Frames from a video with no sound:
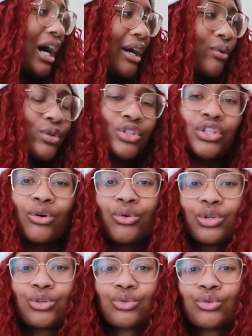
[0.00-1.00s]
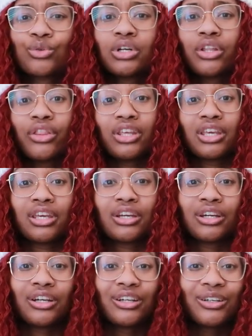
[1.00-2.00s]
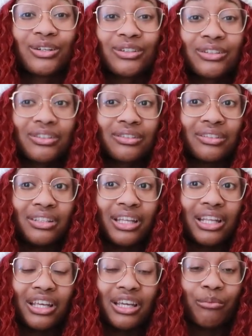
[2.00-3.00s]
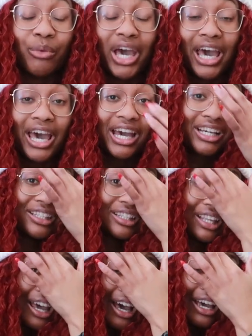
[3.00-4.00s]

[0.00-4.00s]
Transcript: I will show you the knitting bag that